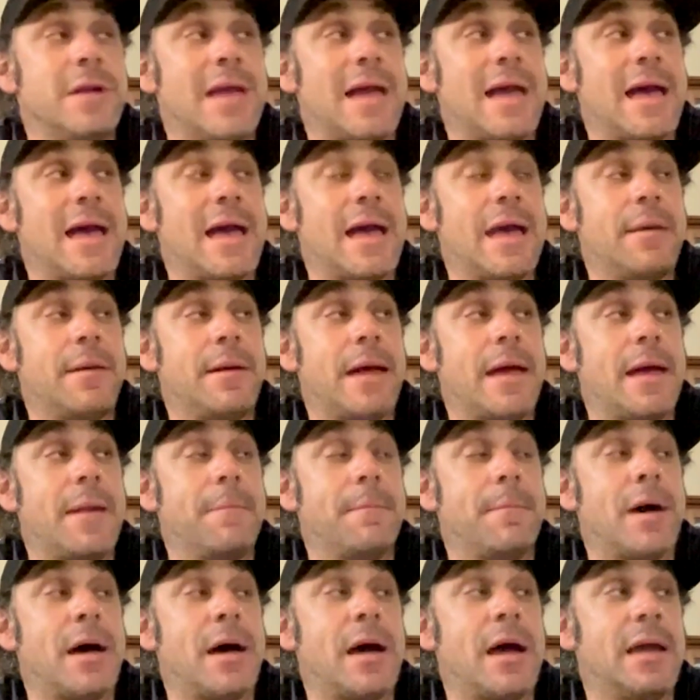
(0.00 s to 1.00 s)
At
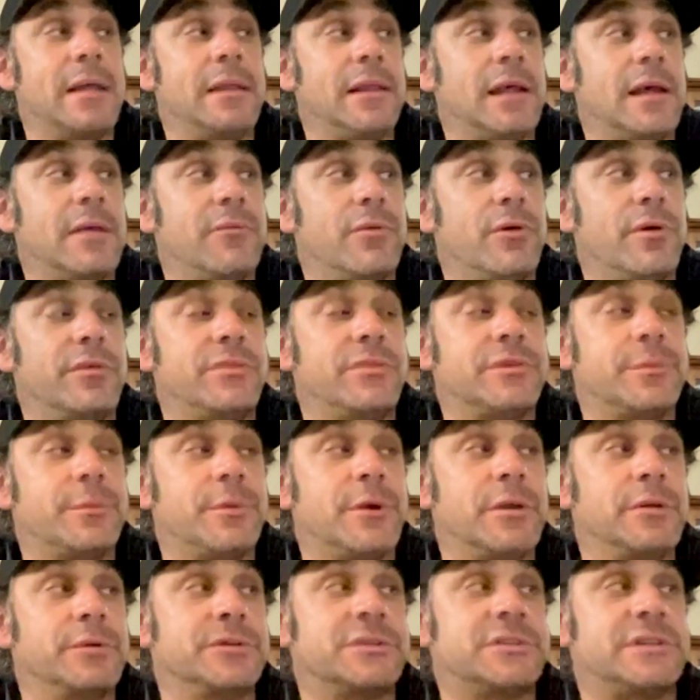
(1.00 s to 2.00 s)
my level, if someone
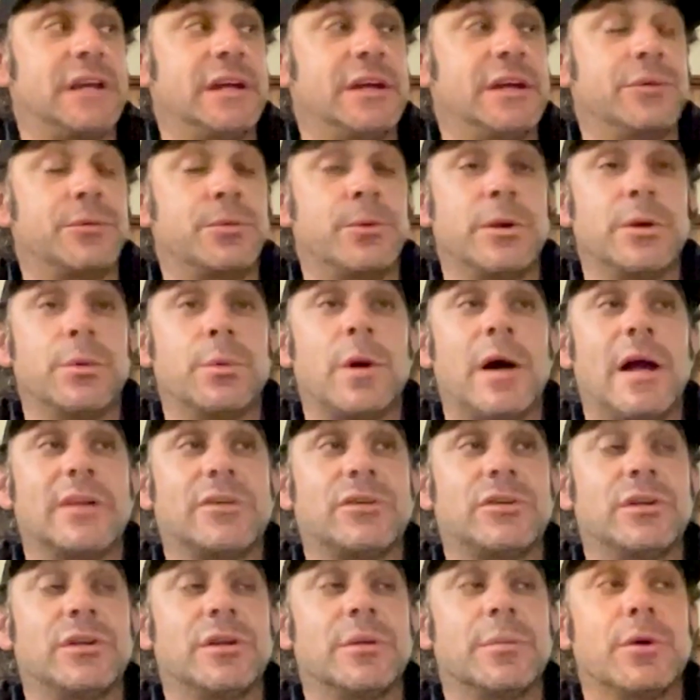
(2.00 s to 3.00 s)
understands really
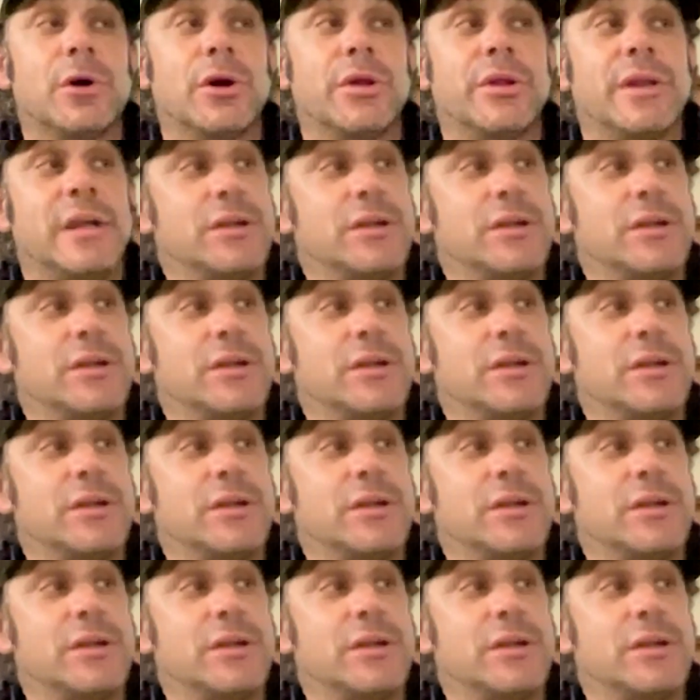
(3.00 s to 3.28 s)
watching the bird,